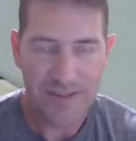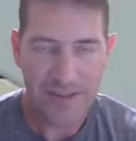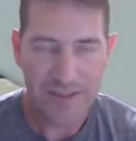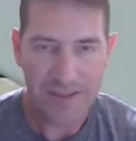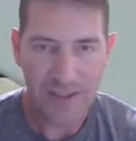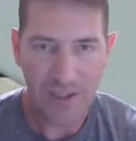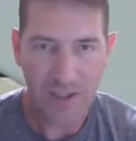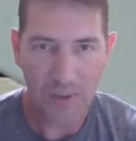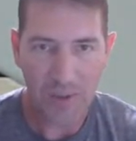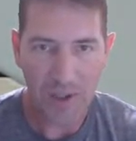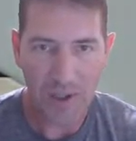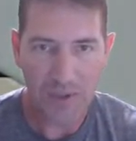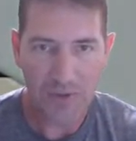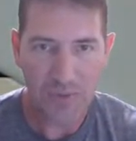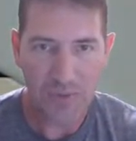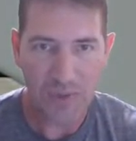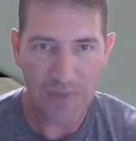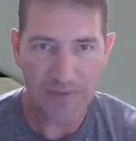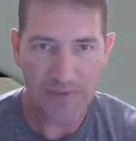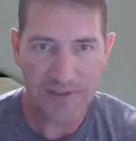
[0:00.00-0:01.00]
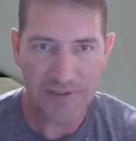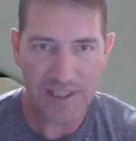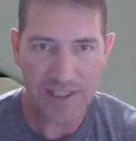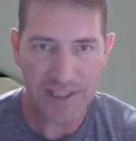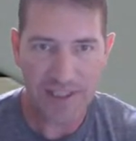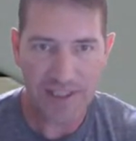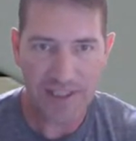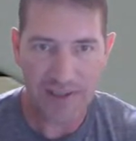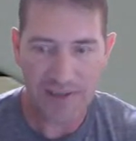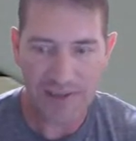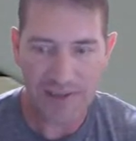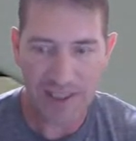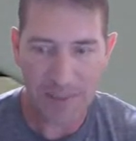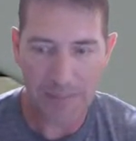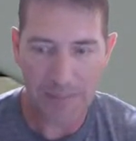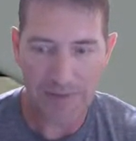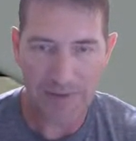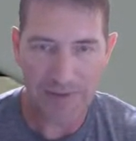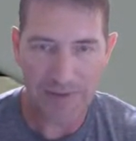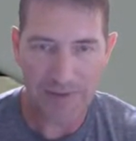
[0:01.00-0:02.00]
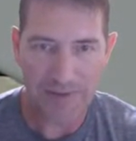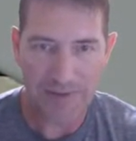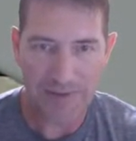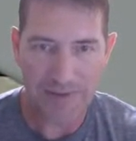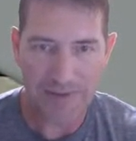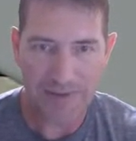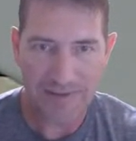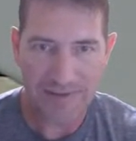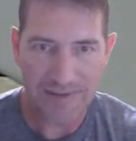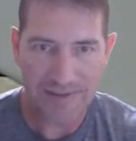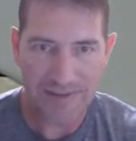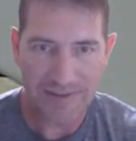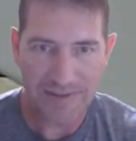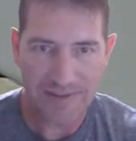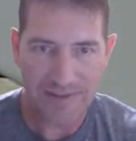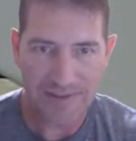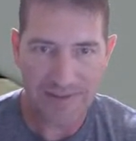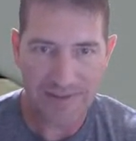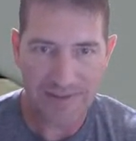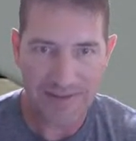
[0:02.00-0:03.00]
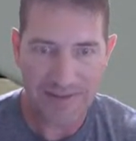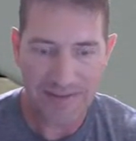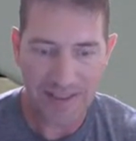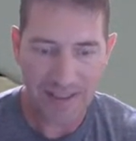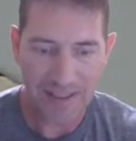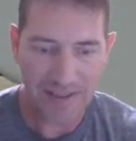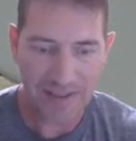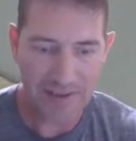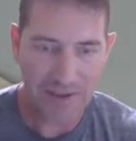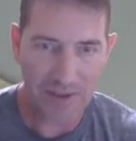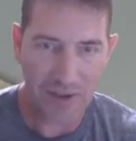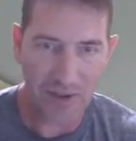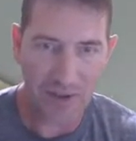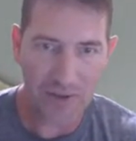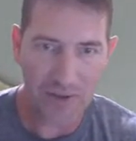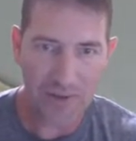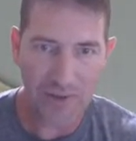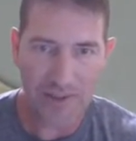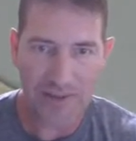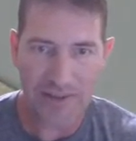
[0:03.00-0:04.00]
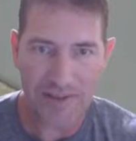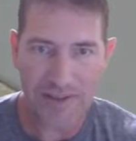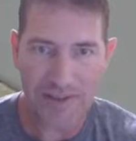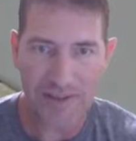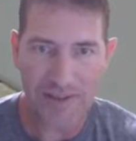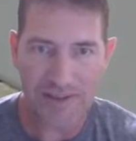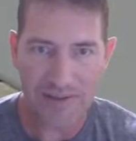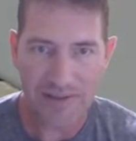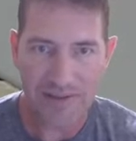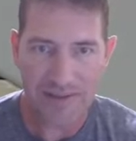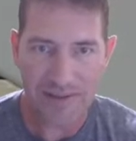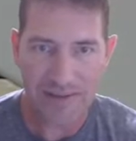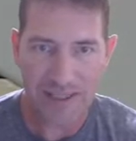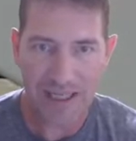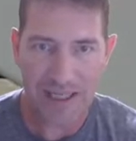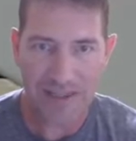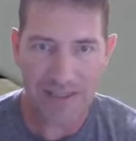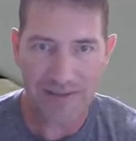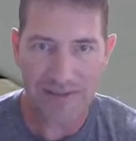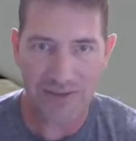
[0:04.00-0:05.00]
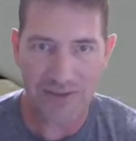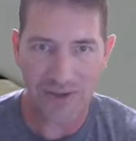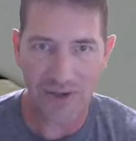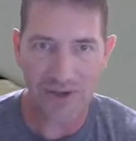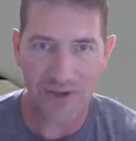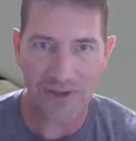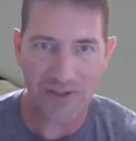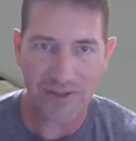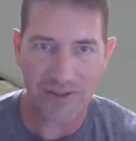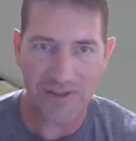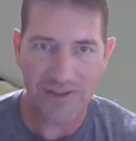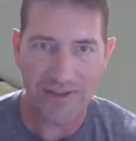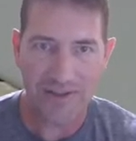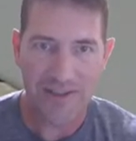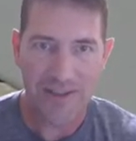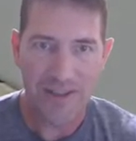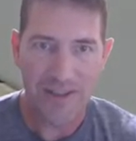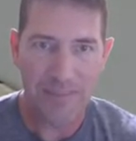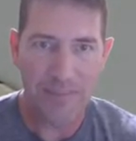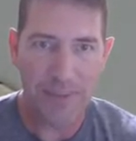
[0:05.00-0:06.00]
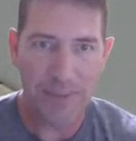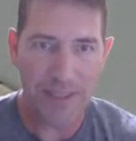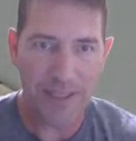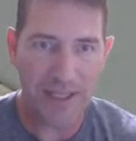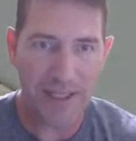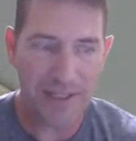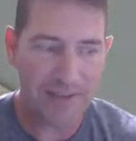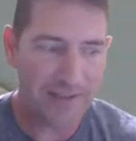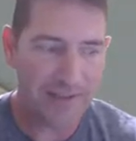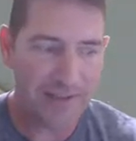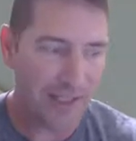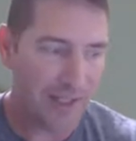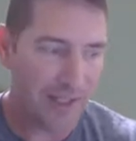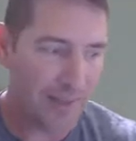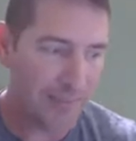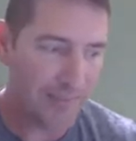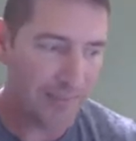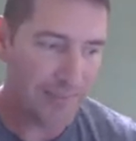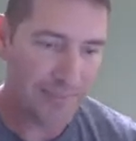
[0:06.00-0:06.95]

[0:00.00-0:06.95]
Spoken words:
Oh, well, I just won't have to set anything on top of it. Nice card right there. Hot dog. Big head Tom.